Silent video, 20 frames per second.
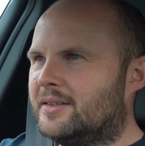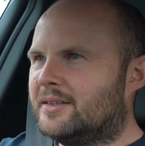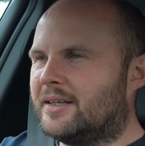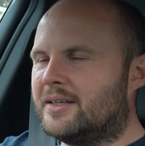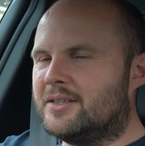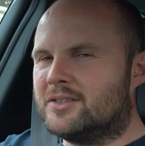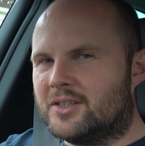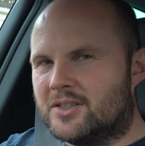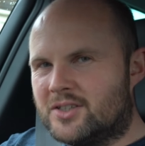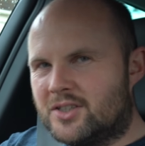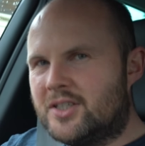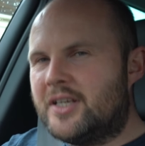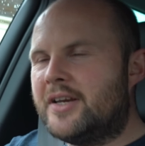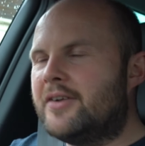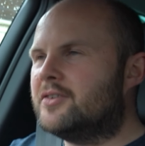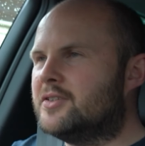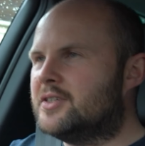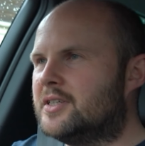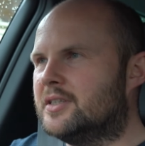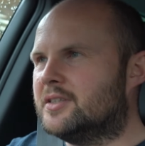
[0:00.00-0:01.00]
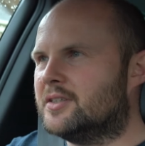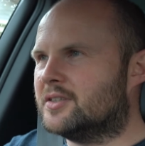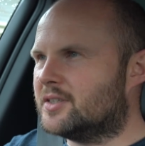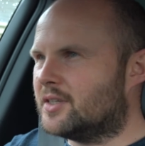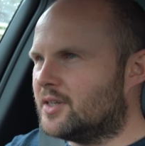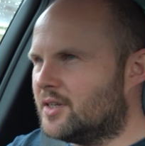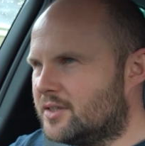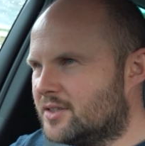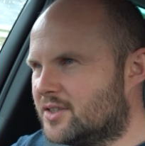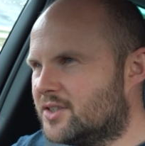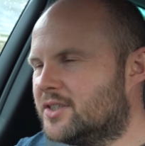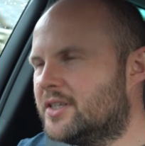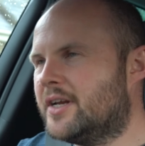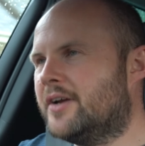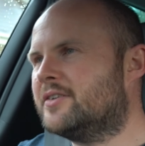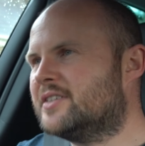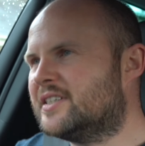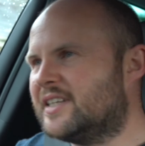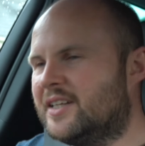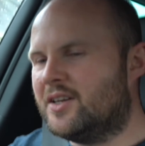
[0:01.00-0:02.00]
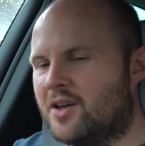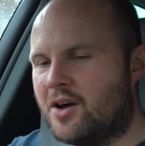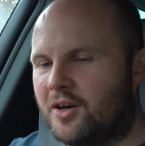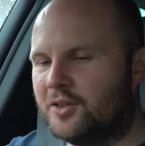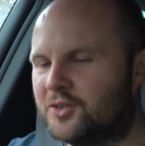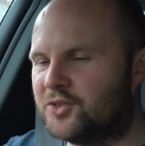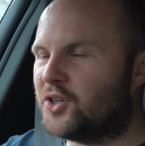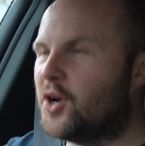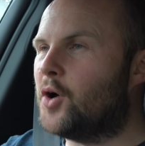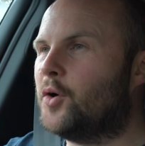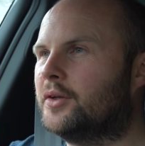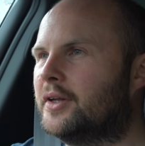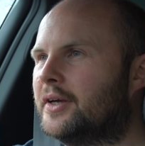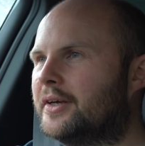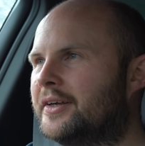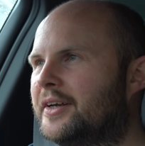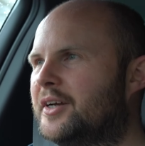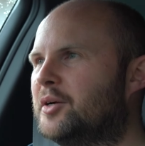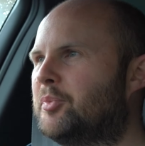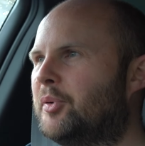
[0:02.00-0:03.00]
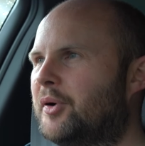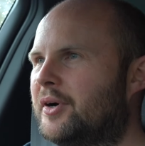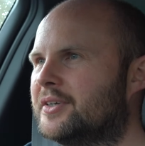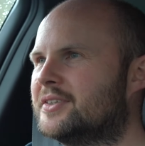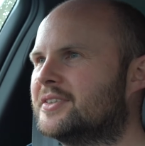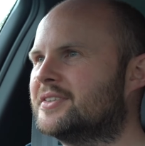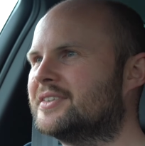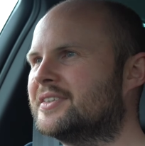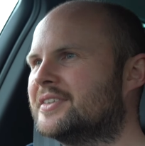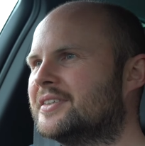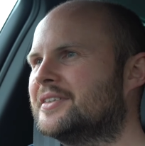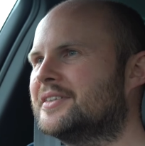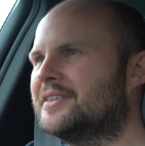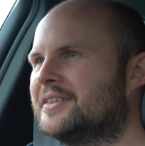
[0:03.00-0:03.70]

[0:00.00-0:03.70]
that is a seriously, there's a seriously long throw in that gearbox.